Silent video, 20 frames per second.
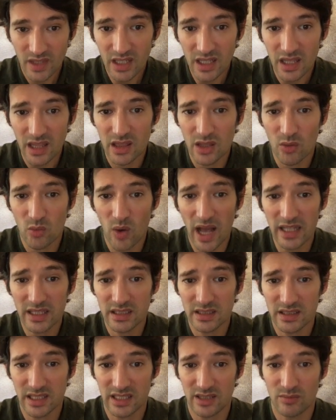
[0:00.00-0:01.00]
the
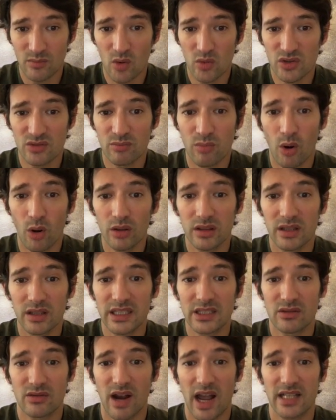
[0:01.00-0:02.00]
one that most boldly
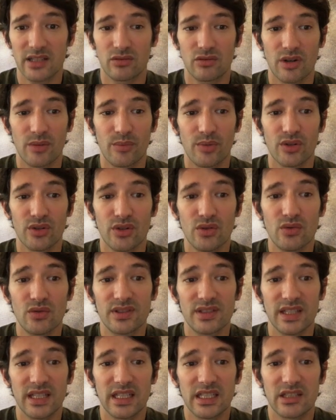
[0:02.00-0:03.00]
tries to
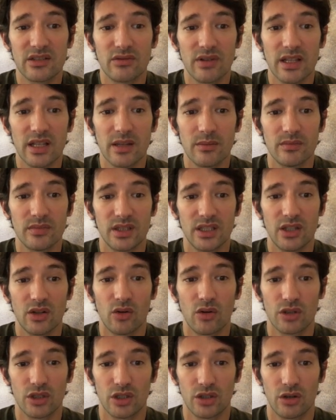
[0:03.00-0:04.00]
reproduce in its rhythm the
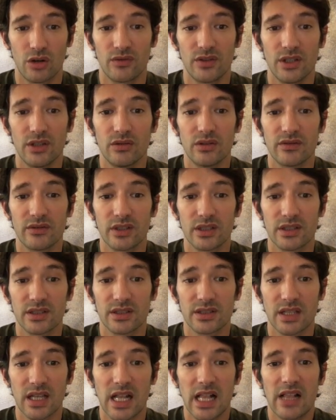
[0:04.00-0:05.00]
order of the
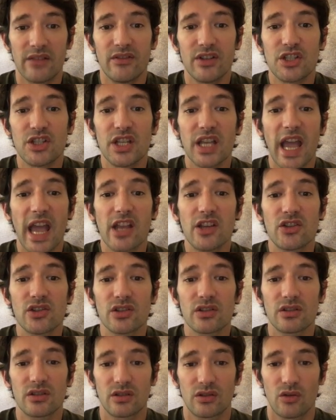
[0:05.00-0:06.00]
universe, which the
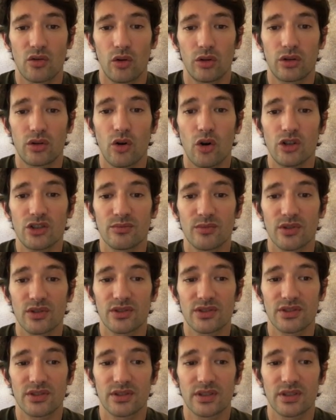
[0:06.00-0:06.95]
ancient called cosmos,